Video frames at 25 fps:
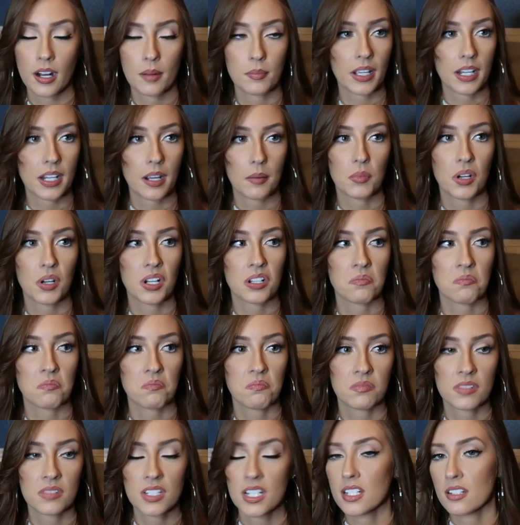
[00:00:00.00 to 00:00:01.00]
I'm like, I'm gonna
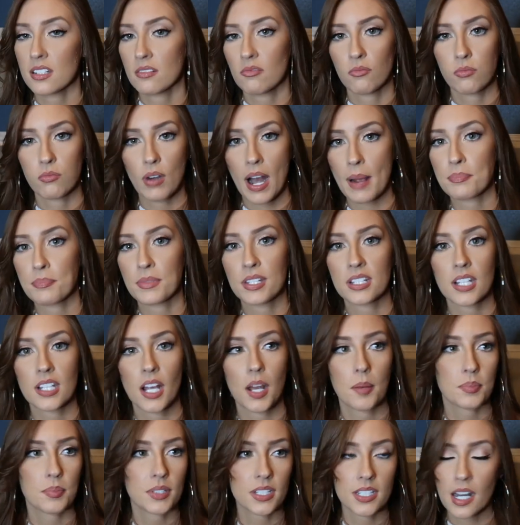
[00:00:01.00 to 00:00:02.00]
wrap this
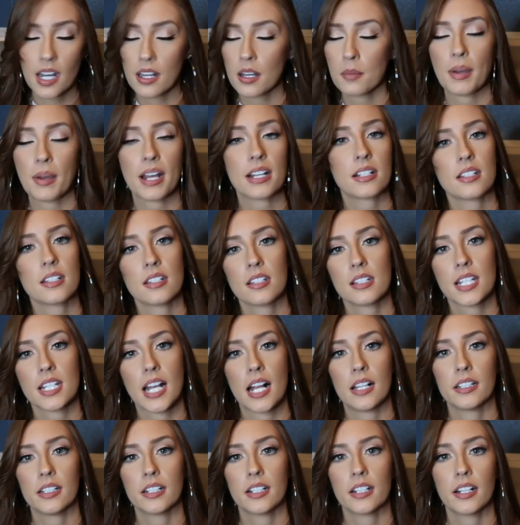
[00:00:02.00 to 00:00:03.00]
up, send it back to the
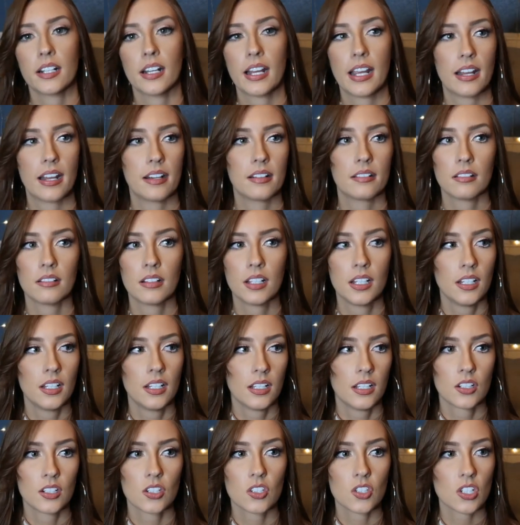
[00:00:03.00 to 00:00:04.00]
seller, and
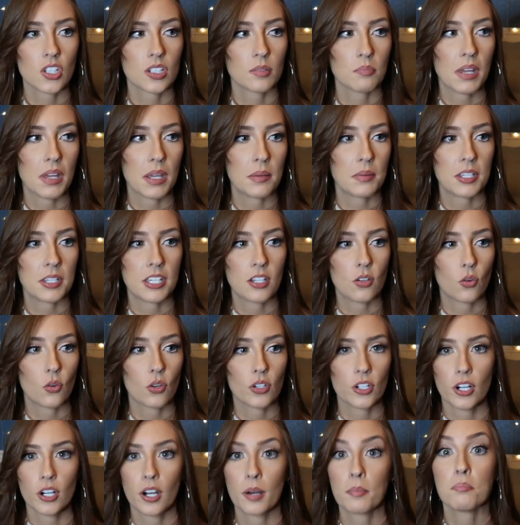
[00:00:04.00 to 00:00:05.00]
just maybe
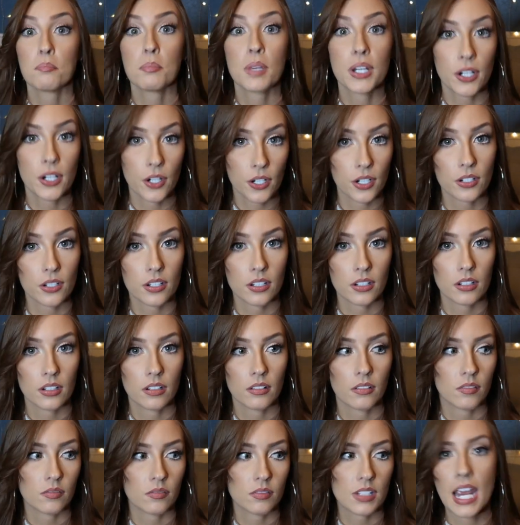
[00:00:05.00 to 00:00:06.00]
order a mirrored
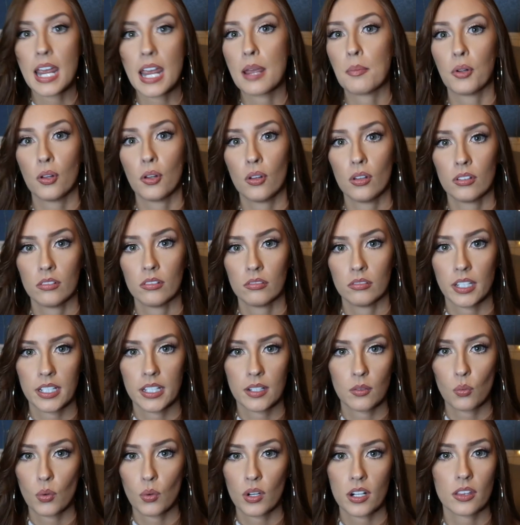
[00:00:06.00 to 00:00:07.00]
table,
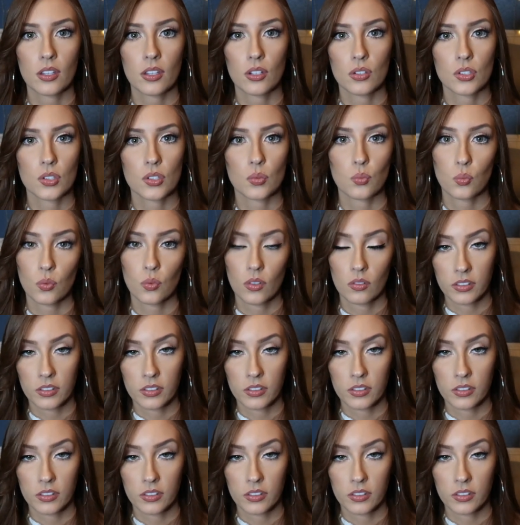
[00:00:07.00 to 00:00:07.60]
like one of those,